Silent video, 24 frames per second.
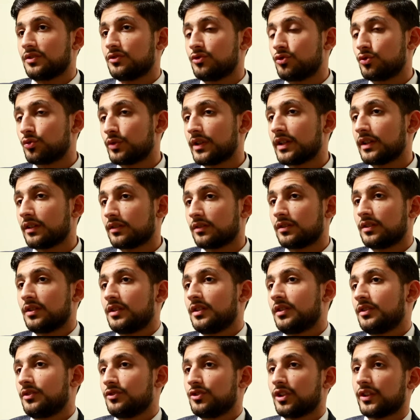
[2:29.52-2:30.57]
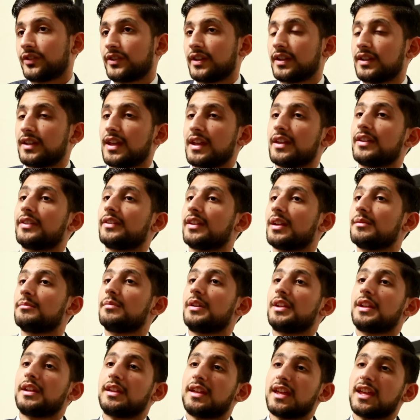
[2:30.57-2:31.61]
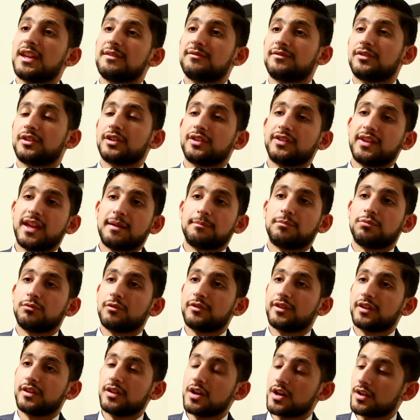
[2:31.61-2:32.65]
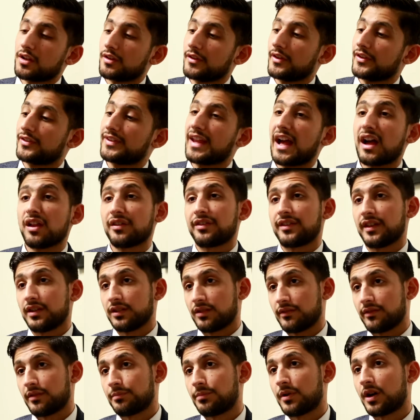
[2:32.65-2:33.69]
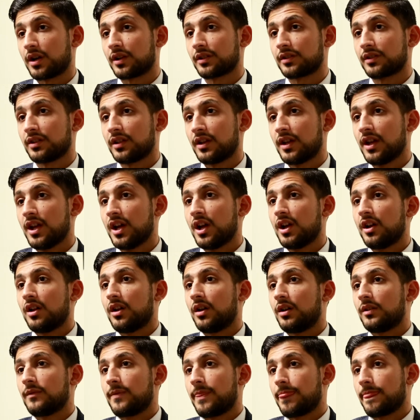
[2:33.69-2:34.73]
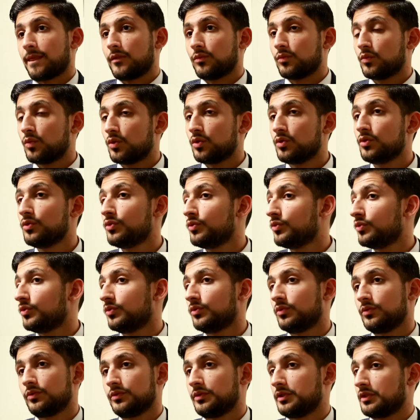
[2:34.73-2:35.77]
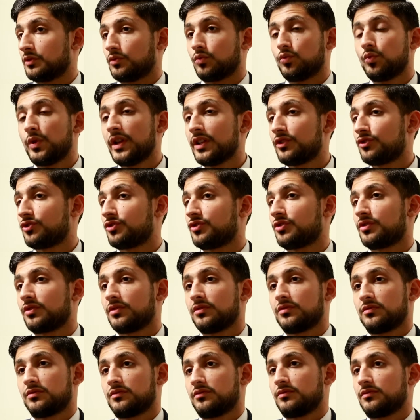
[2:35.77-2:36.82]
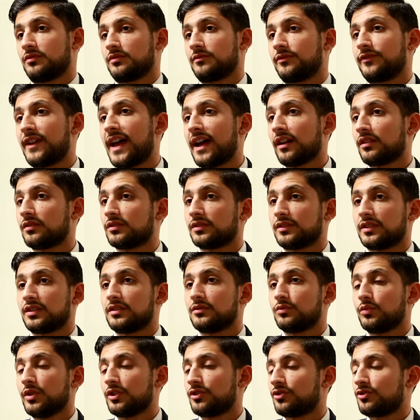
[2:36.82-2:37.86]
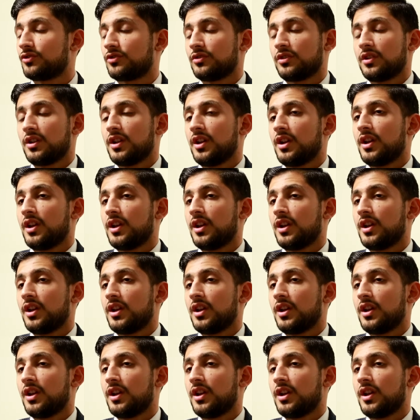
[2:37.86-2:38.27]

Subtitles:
drill, just in case somebody came, for example, with a gun on the south end of the park. Which faculty, which